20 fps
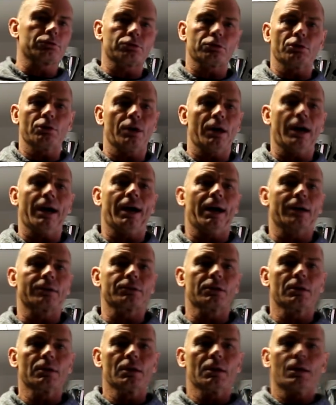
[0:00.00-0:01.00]
so
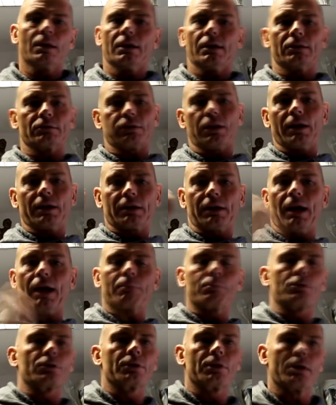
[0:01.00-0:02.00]
hard, it's like
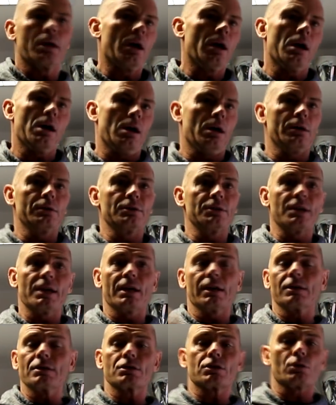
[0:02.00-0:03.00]
hammering a
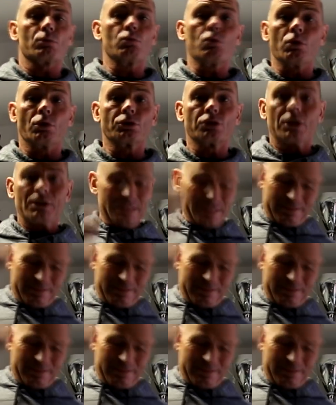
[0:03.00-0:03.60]
nail into wood,